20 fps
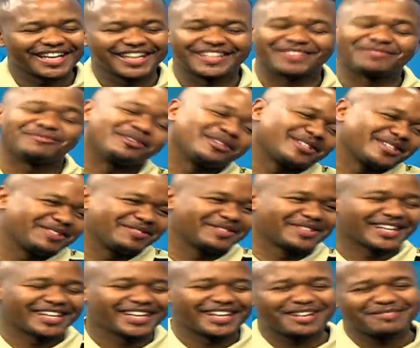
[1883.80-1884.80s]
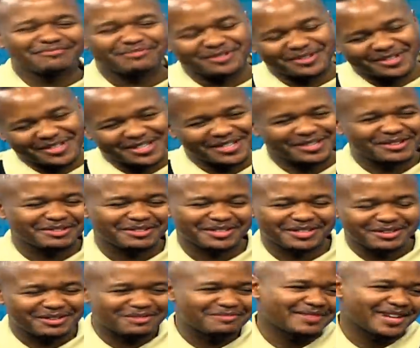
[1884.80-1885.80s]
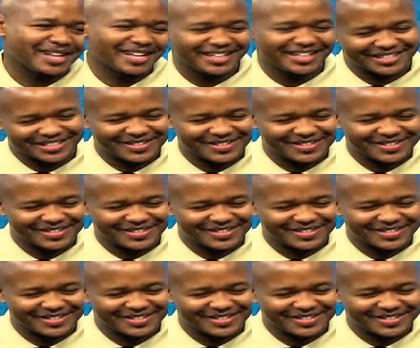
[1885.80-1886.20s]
Mweza hapo niko balance.